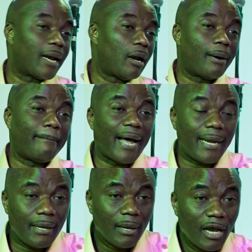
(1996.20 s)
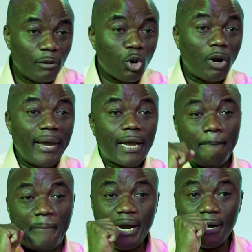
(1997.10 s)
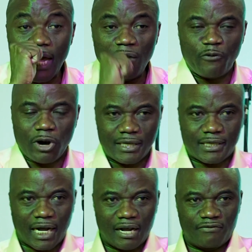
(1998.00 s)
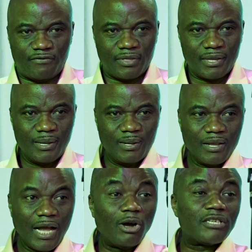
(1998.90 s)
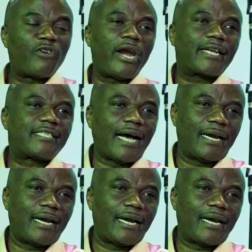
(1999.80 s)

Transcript: to make a lot of money and going to make a big name for ourselves. I was very